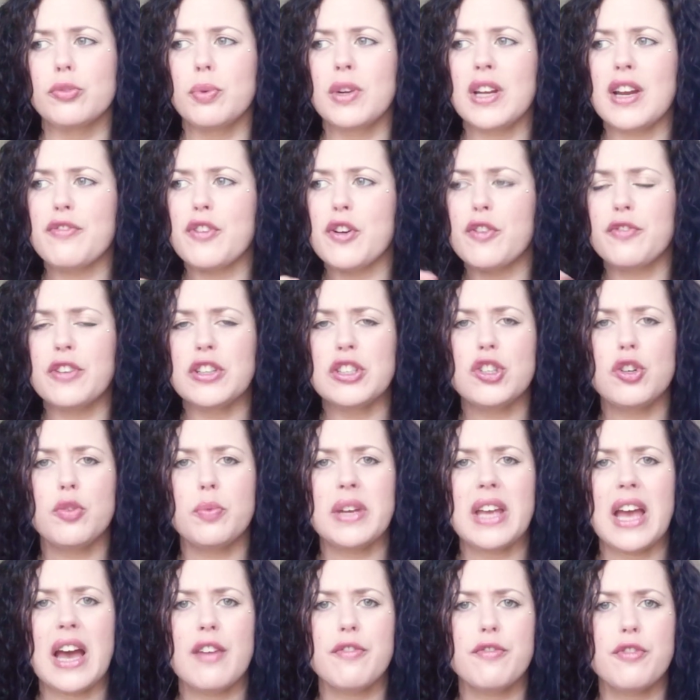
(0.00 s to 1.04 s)
Whatever vision we
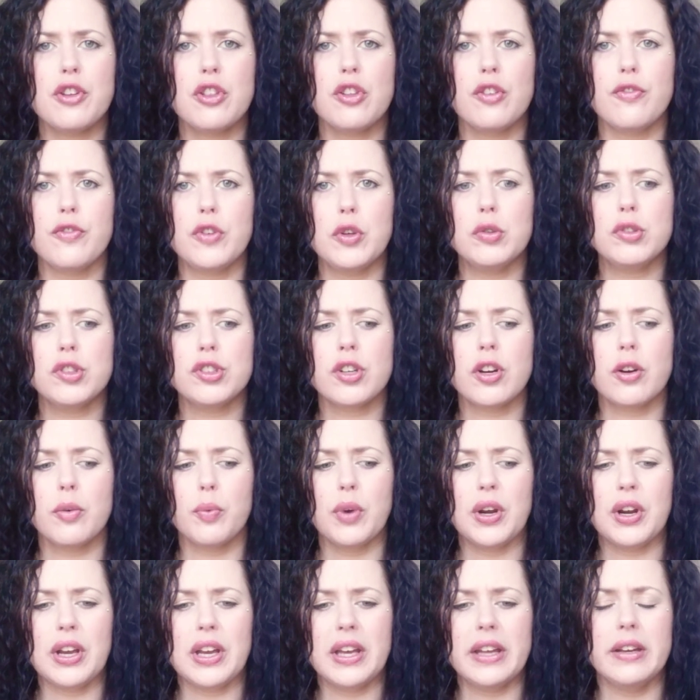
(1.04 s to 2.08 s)
have for the future,
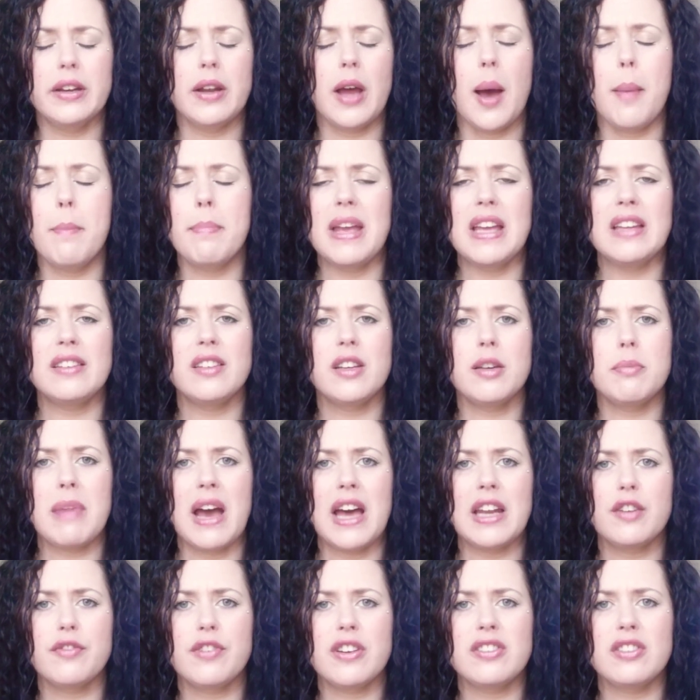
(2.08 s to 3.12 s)
we're in amazing
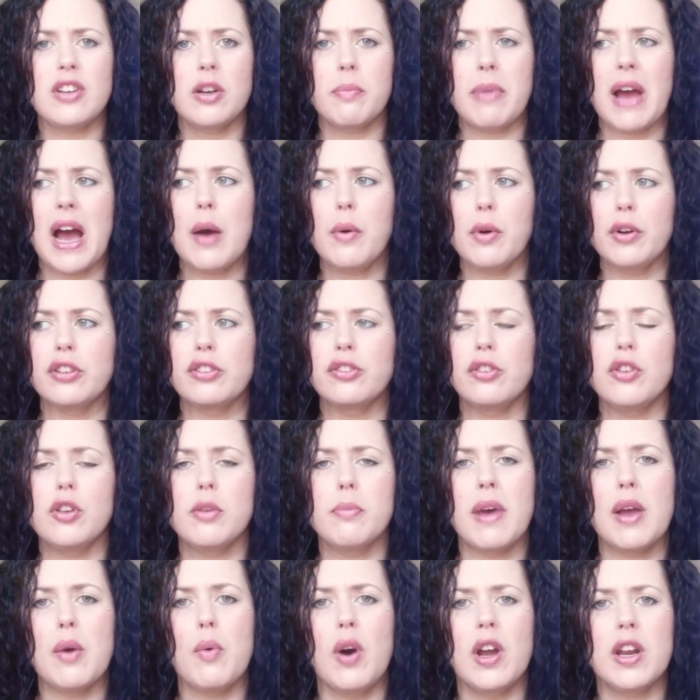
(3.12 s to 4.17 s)
manifesting power. So you
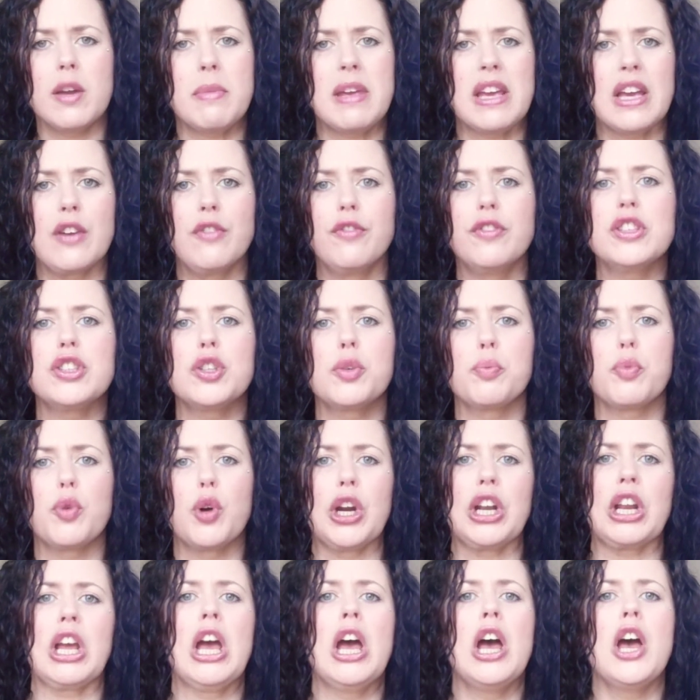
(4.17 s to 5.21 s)
might want to make a vision
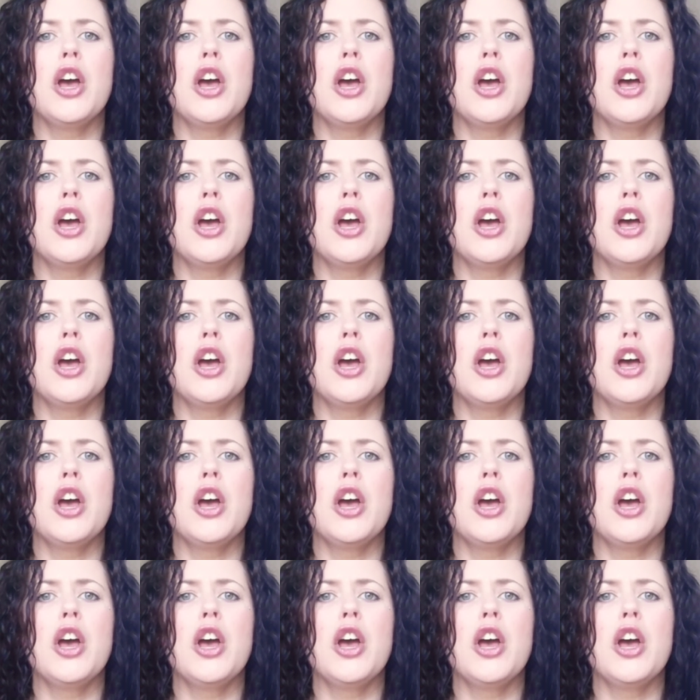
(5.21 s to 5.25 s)
board.